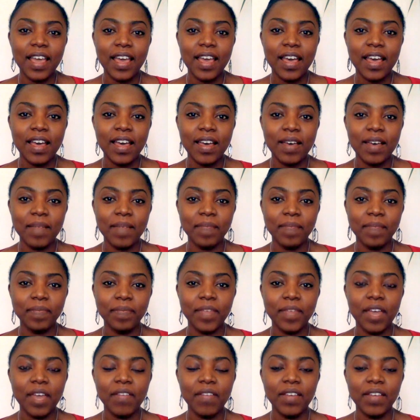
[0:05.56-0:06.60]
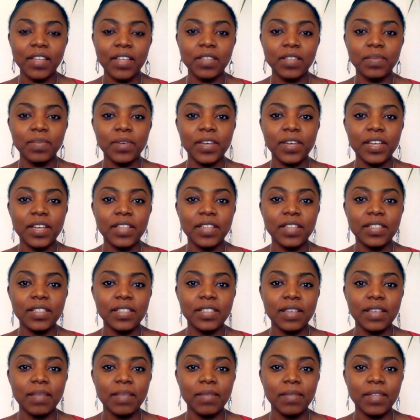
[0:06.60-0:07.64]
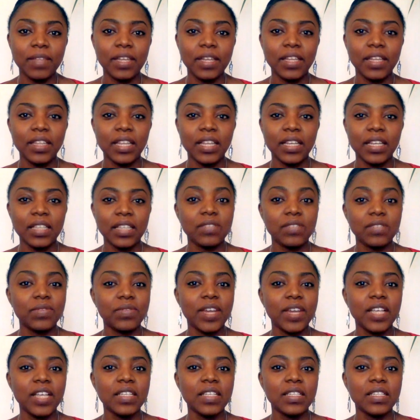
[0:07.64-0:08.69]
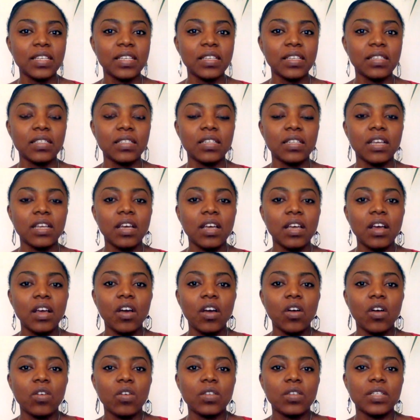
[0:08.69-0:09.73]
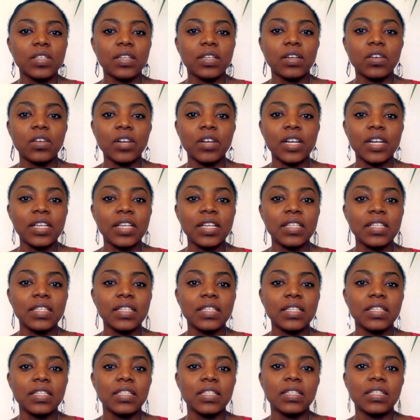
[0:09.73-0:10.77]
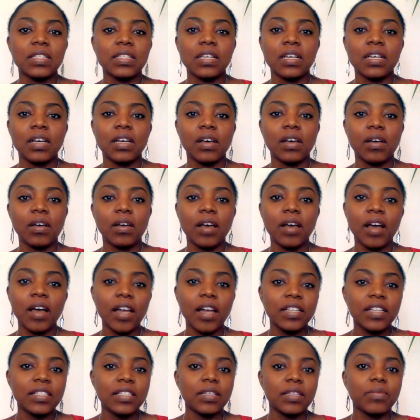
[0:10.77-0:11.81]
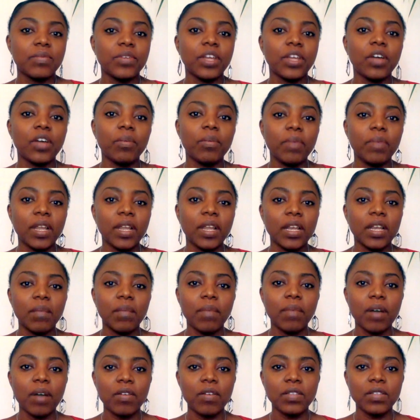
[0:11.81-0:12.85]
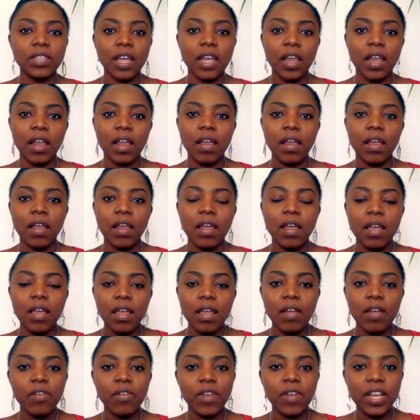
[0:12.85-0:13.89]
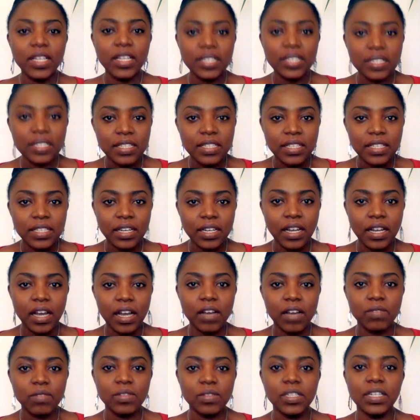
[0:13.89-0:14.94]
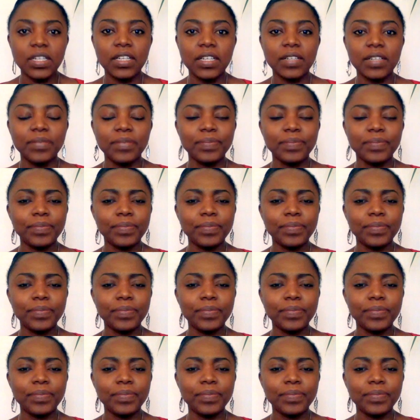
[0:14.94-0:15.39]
ever experienced something that is racist or has had somebody complain about a racist encounter.